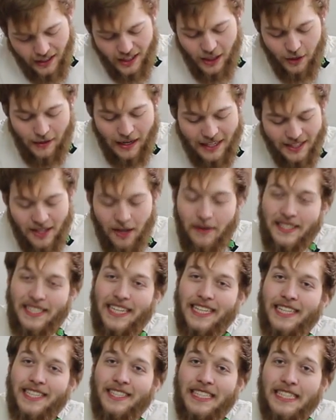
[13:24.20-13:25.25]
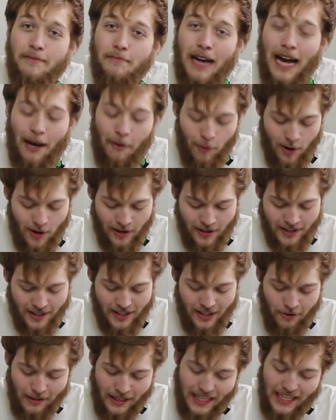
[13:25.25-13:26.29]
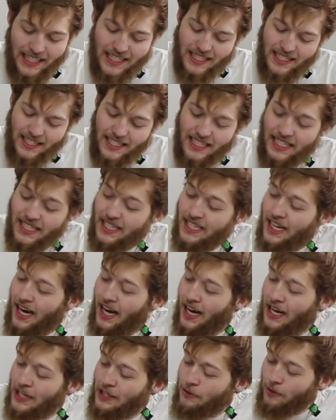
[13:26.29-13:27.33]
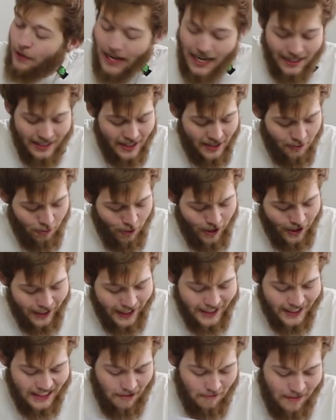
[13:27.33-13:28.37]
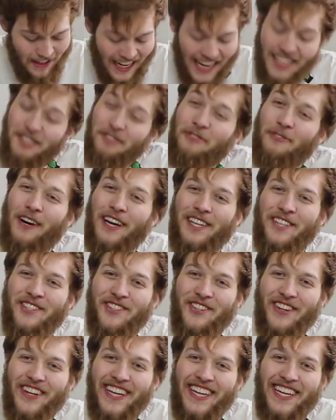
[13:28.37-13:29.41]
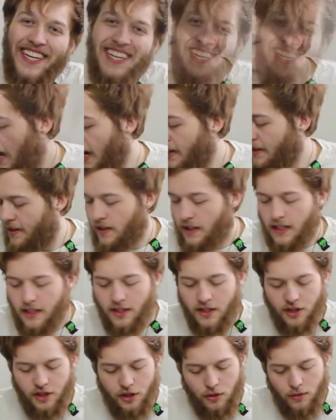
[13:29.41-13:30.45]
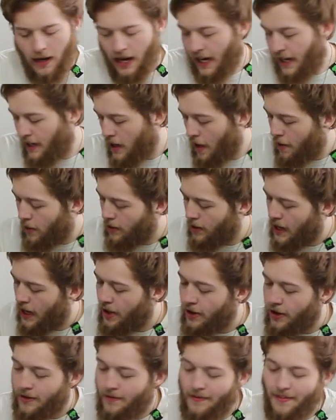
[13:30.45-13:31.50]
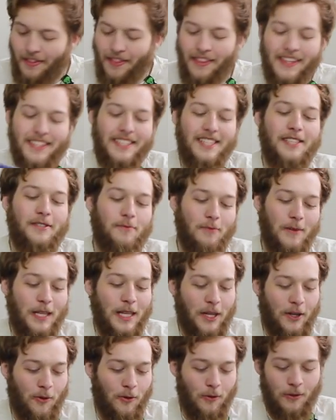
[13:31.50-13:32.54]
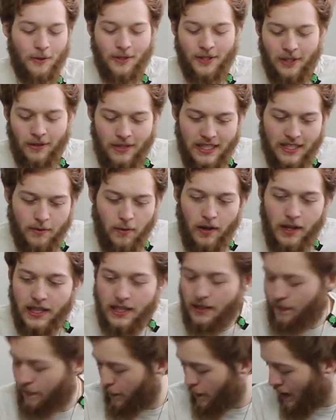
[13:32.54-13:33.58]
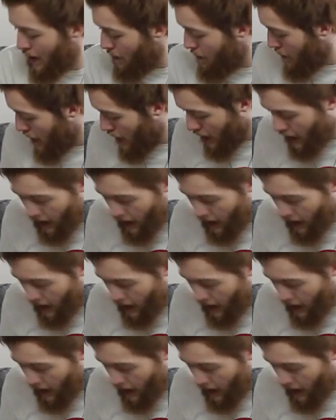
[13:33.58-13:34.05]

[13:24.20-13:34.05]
You guys always get to see my work, so getting to see your guys' work is something I do quite enjoy. Alright, so let's do another letter. This is really cool. So this one is from